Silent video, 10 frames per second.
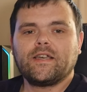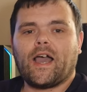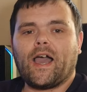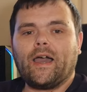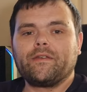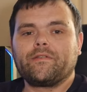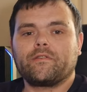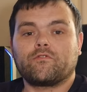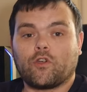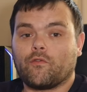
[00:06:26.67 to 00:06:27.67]
And
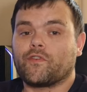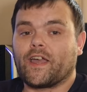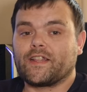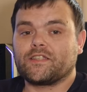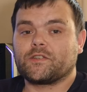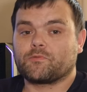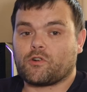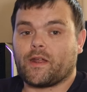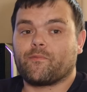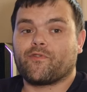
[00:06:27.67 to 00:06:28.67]
don't forget to
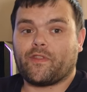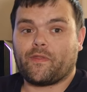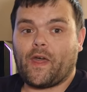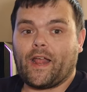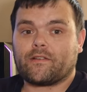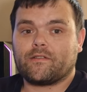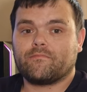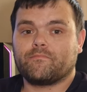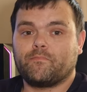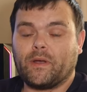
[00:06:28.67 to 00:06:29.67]
subscribe for that.
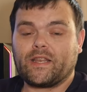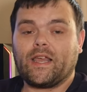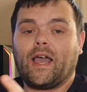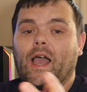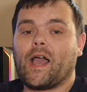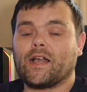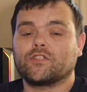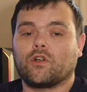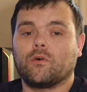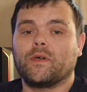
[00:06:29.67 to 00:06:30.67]
But
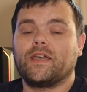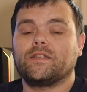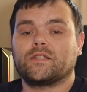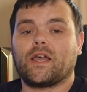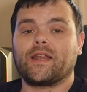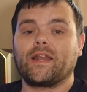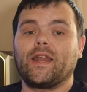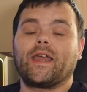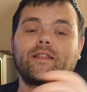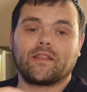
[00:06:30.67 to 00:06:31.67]
as always, I'd
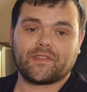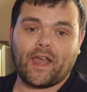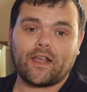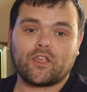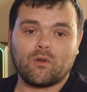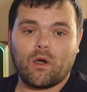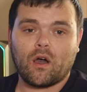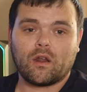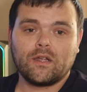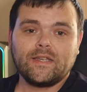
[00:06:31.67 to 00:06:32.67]
like to thank you
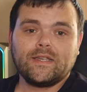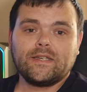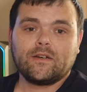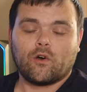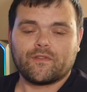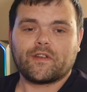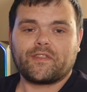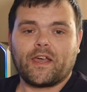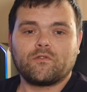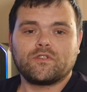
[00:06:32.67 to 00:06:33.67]
all. Over
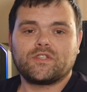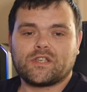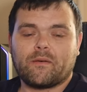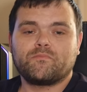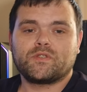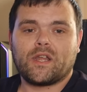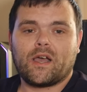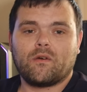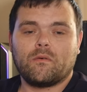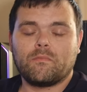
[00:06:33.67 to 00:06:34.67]
1,000 subs
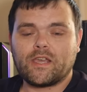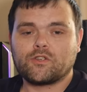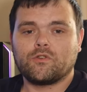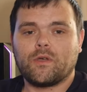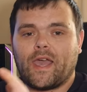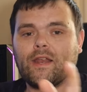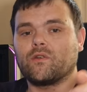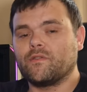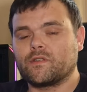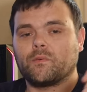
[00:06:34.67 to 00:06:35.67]
now. Make sure you head
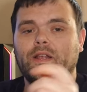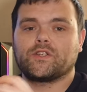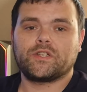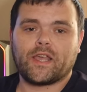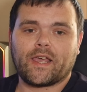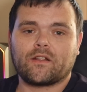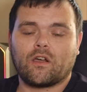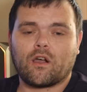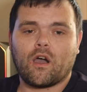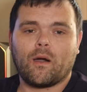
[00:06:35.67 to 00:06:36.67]
over to
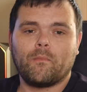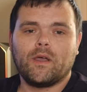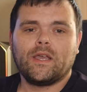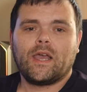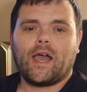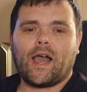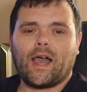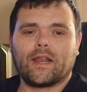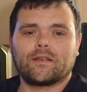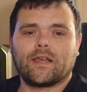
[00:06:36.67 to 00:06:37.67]
WELSHYTECH.com
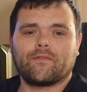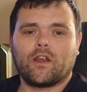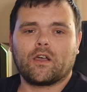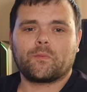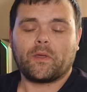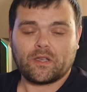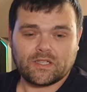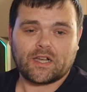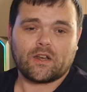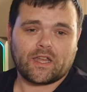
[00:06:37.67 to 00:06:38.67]
and have a look, because
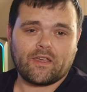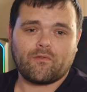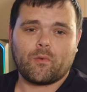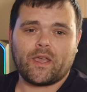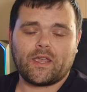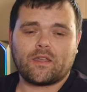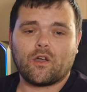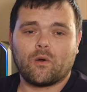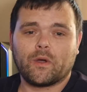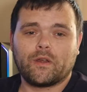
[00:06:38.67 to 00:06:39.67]
I've got a giveaway
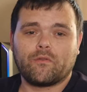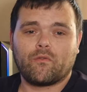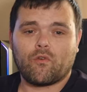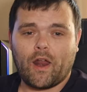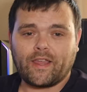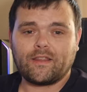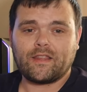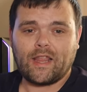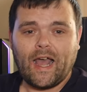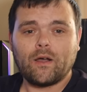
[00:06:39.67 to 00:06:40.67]
going right
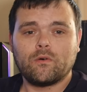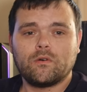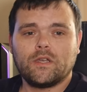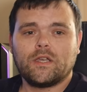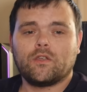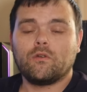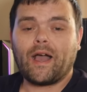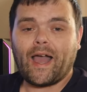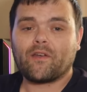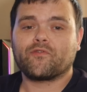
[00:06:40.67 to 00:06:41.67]
now. You
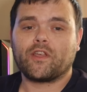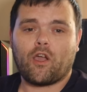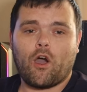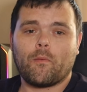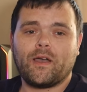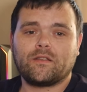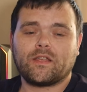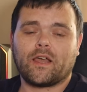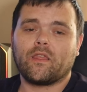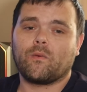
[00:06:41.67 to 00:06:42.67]
have to comment,
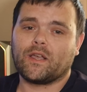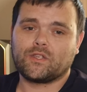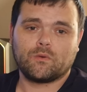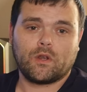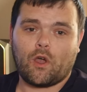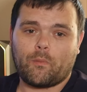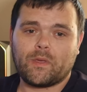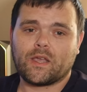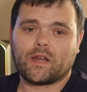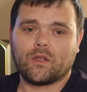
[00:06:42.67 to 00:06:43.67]
otherwise you will not
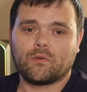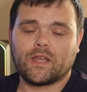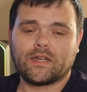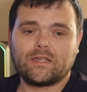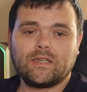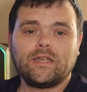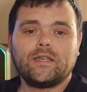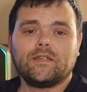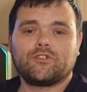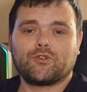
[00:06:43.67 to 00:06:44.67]
be included.
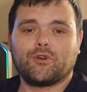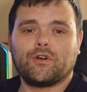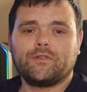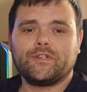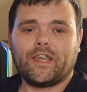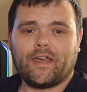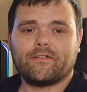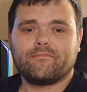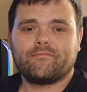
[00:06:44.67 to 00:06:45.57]
So, yeah.